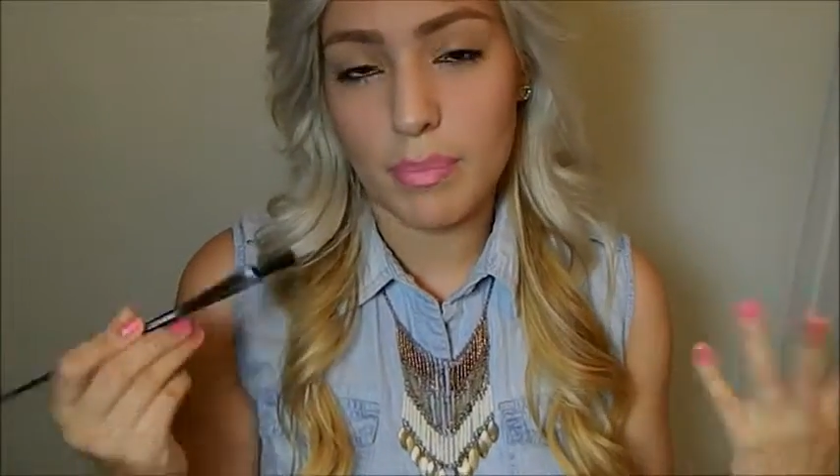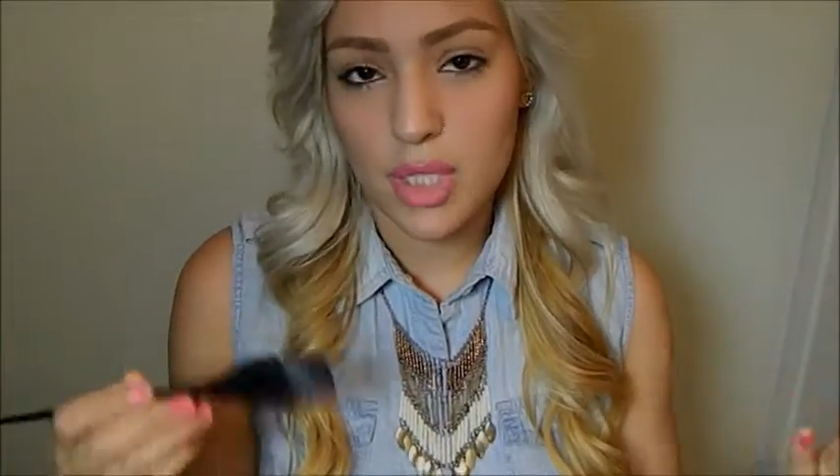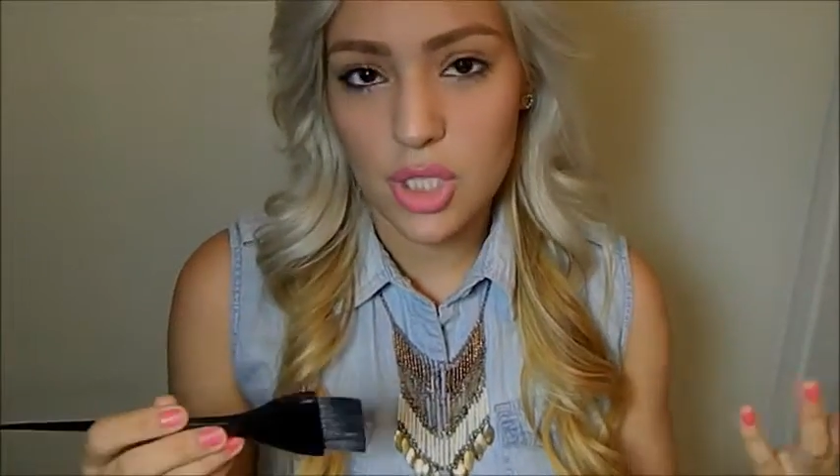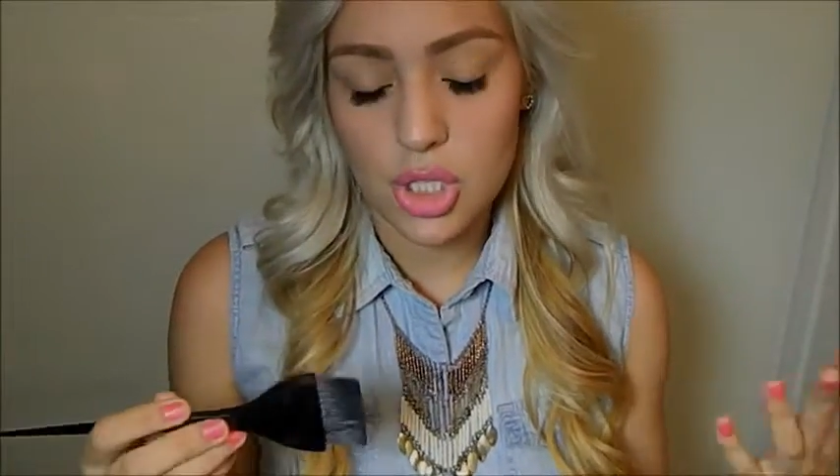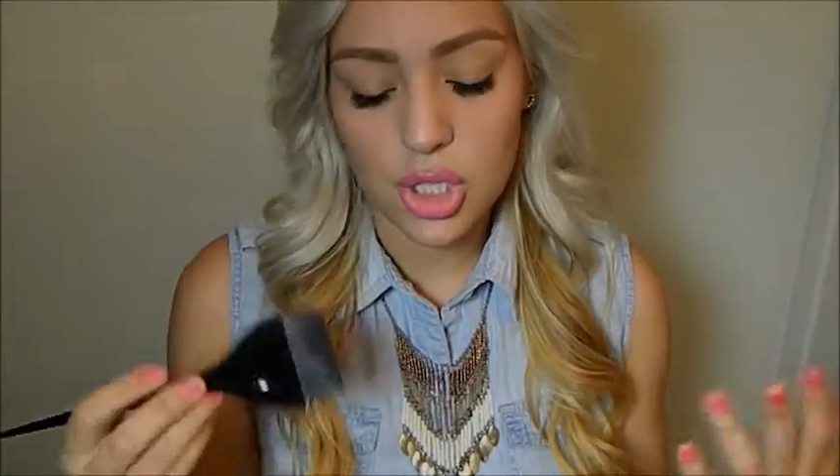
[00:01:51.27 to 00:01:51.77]

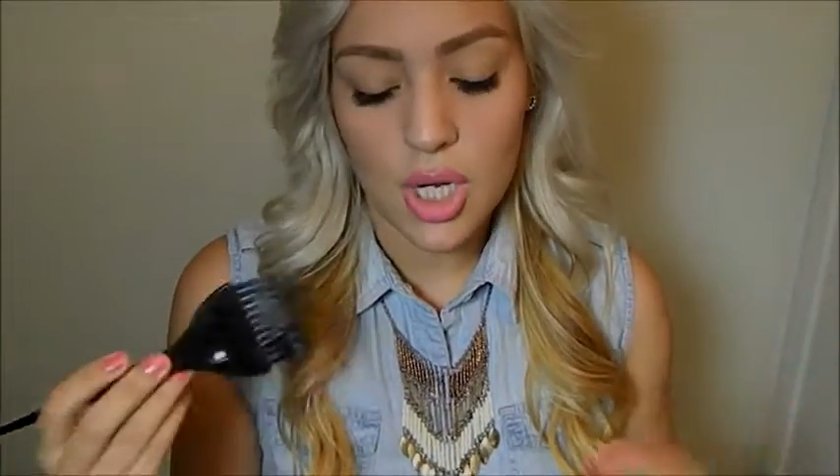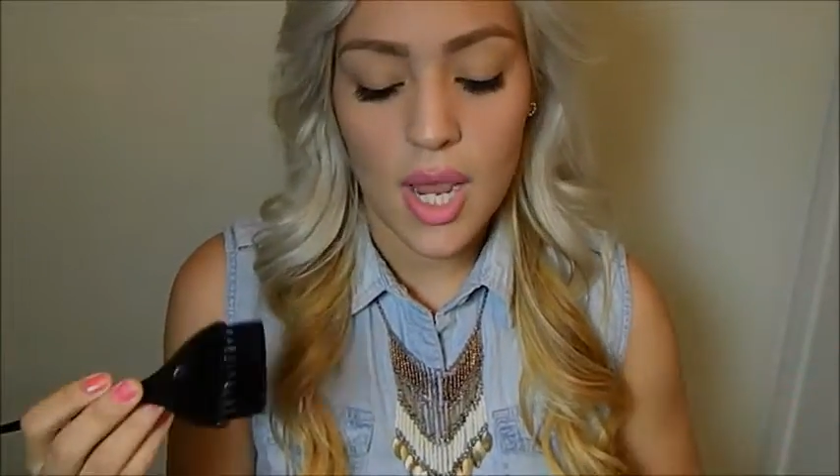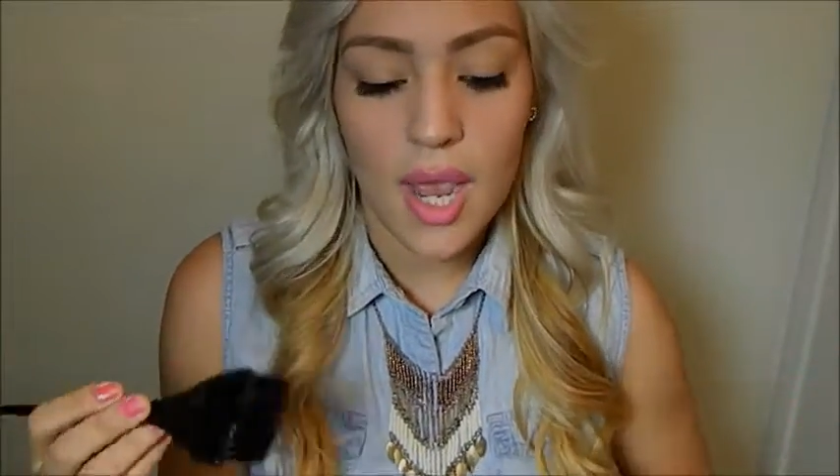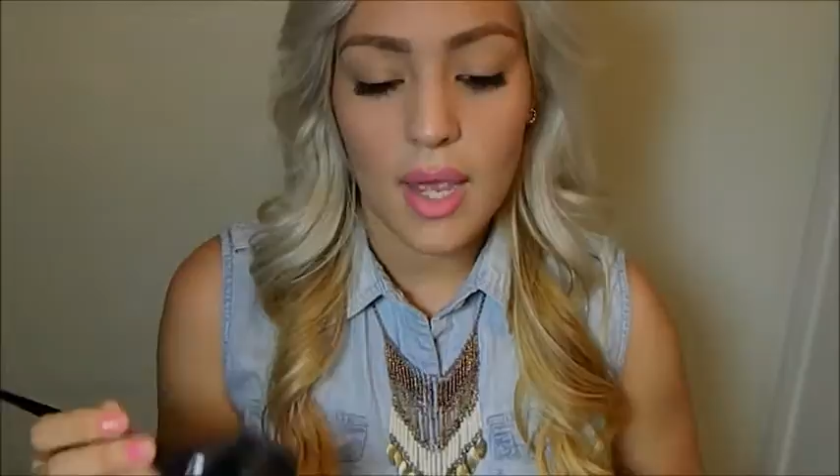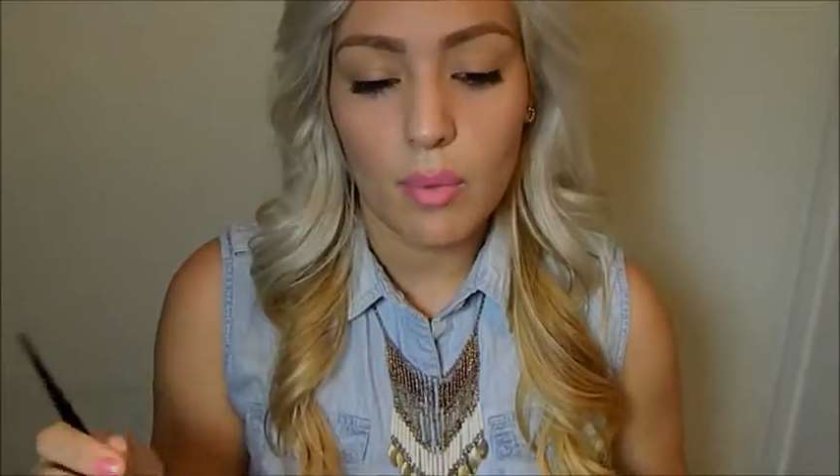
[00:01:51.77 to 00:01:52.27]
bleach
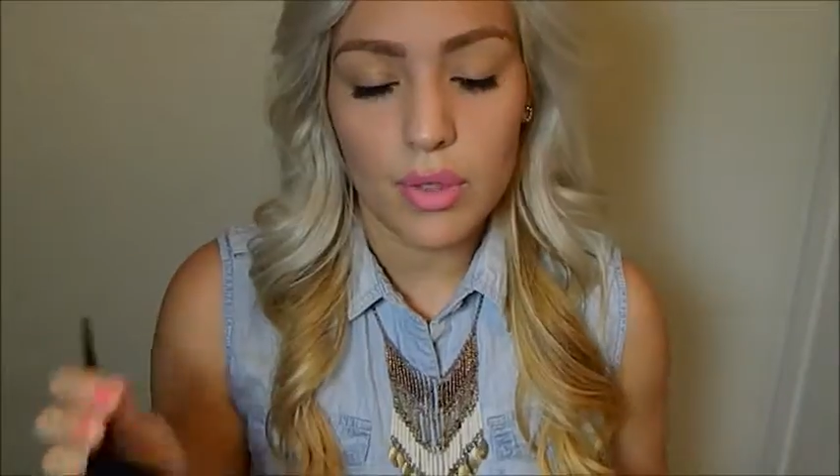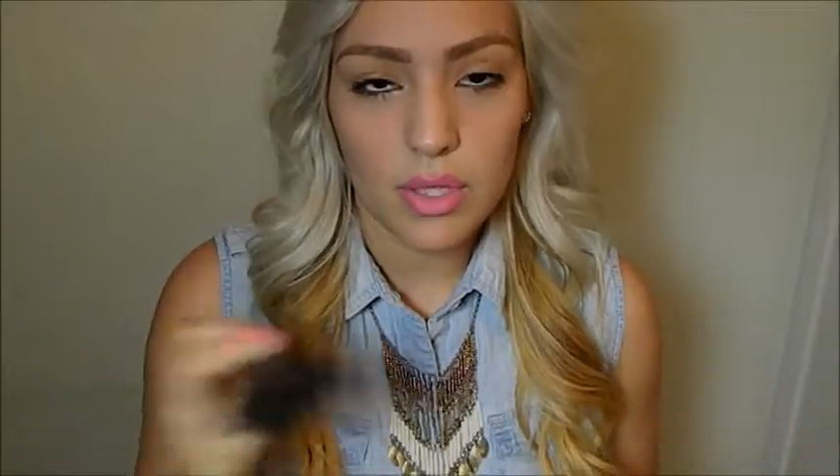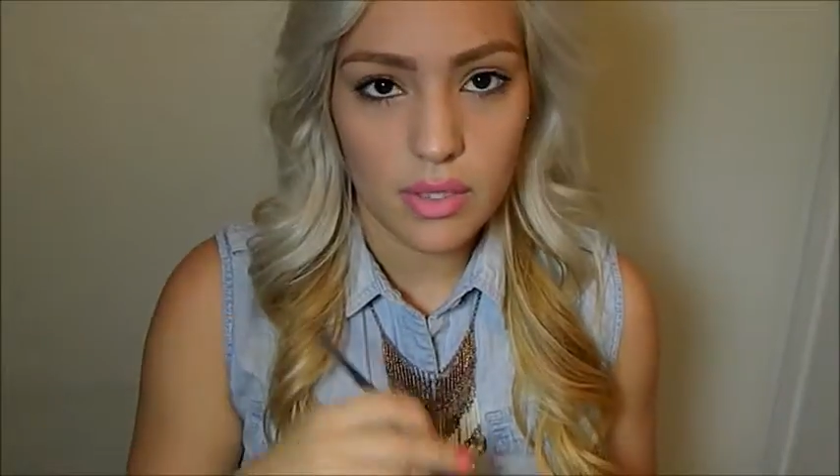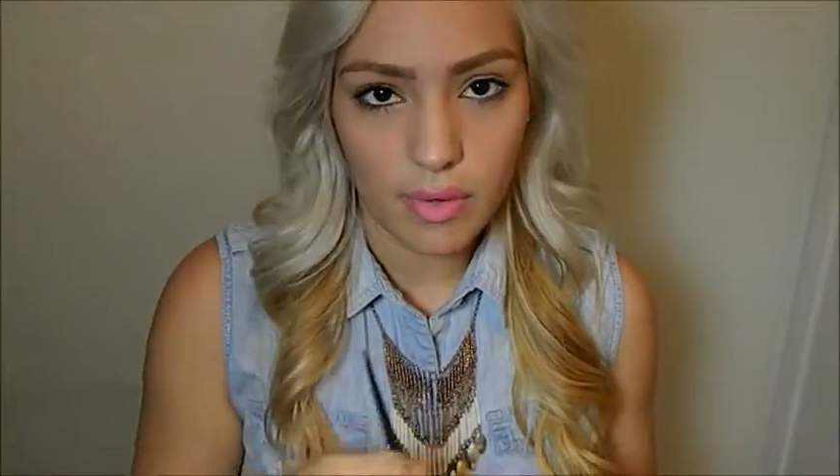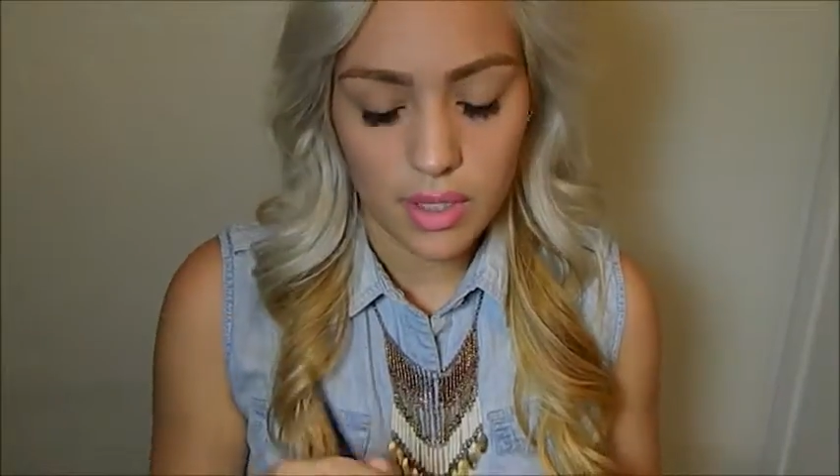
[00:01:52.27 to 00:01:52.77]
with
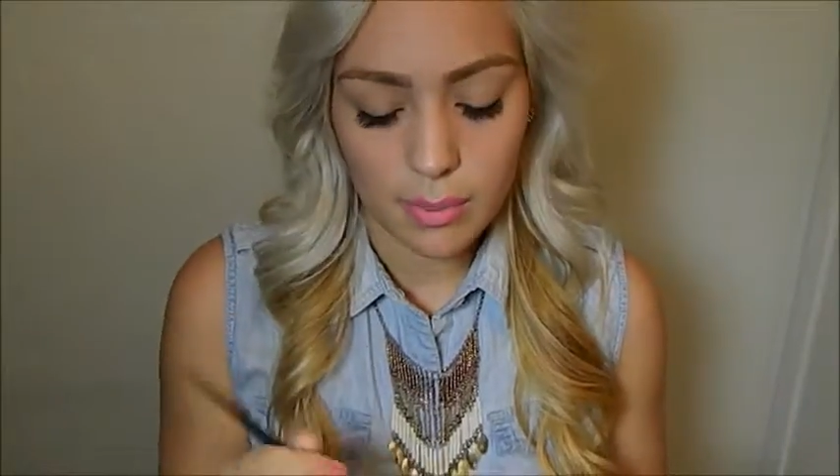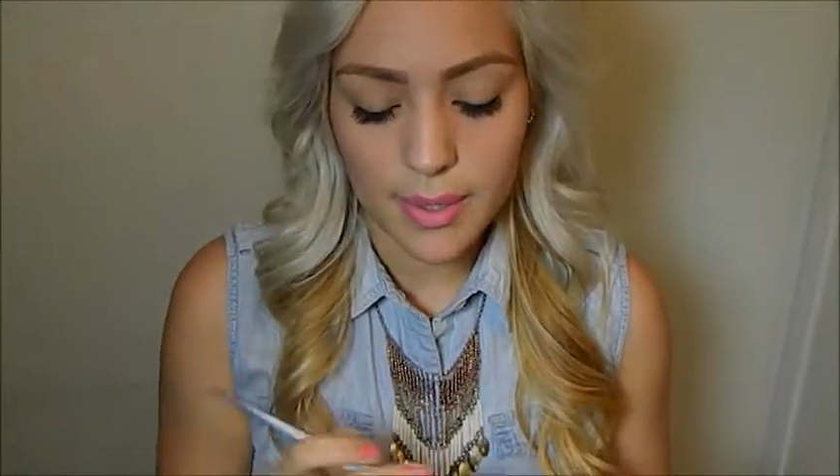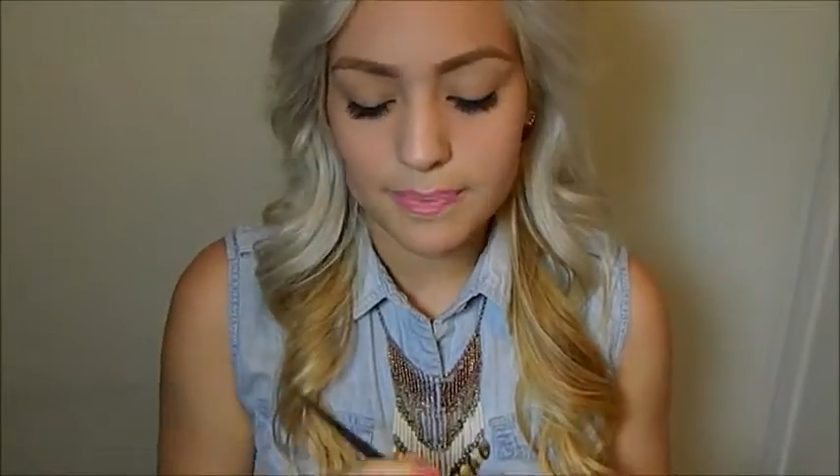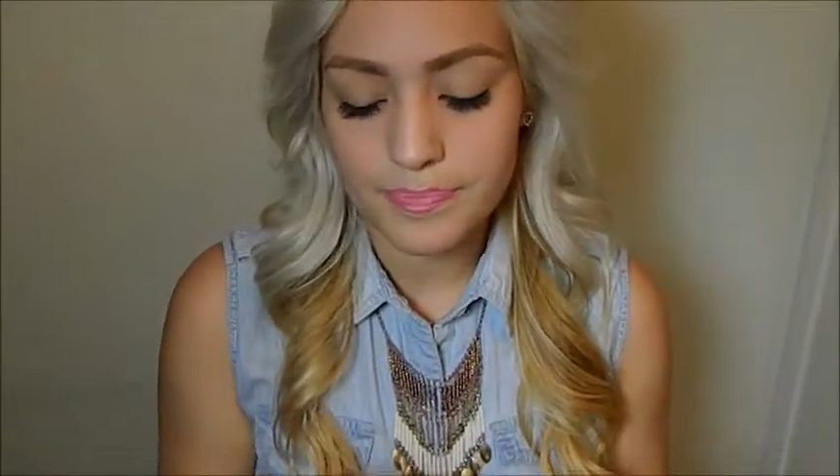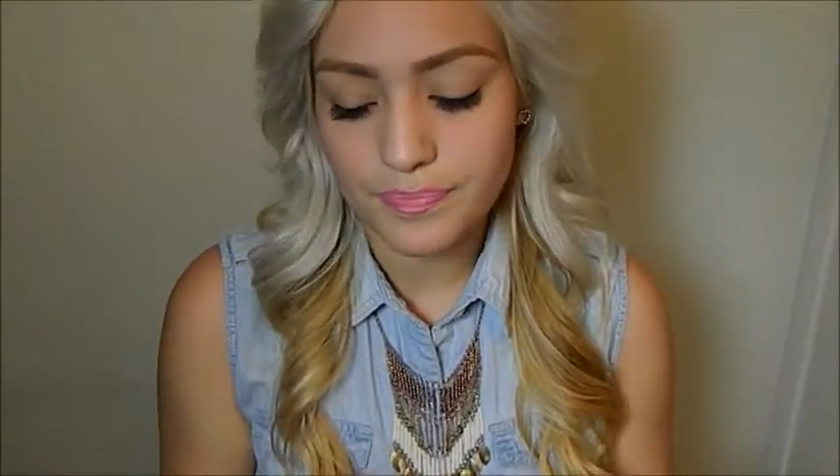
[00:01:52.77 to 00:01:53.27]
the
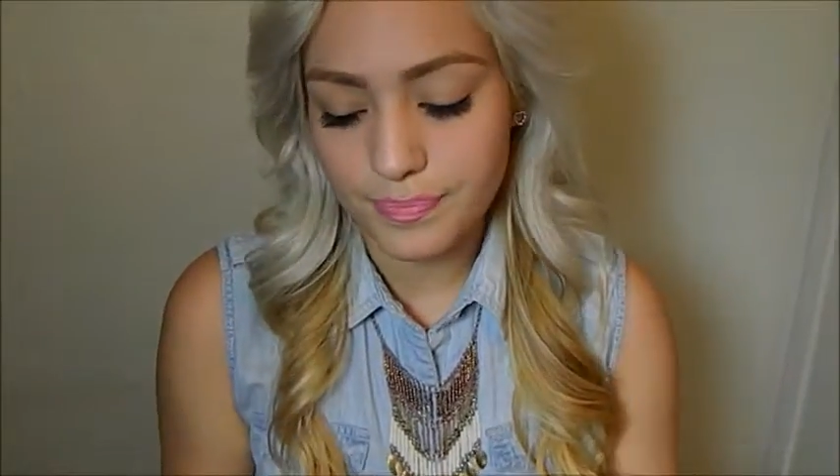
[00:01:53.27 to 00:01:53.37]
developer.